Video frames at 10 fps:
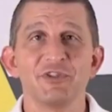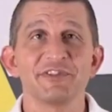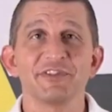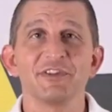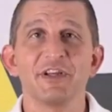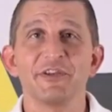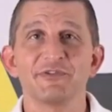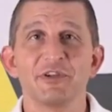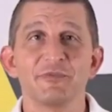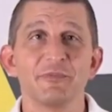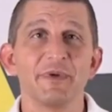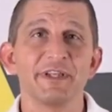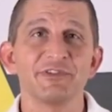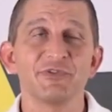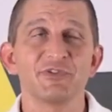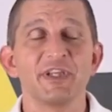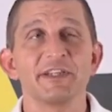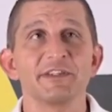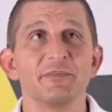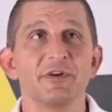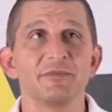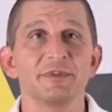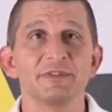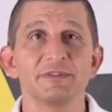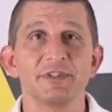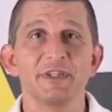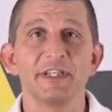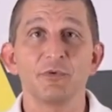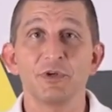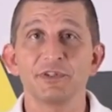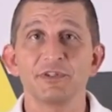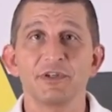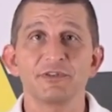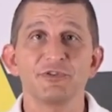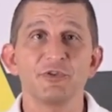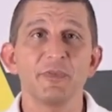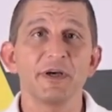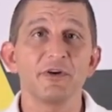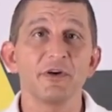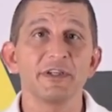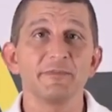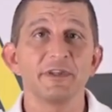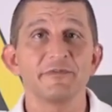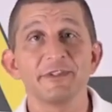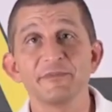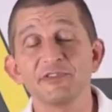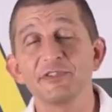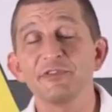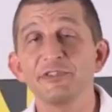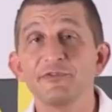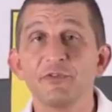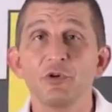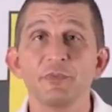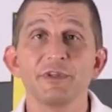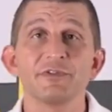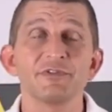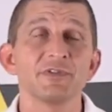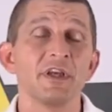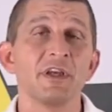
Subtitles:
Jason Klauser. I'm with Banjo's Tech Department, and today I wanted to talk to you about our MFM series flow meters.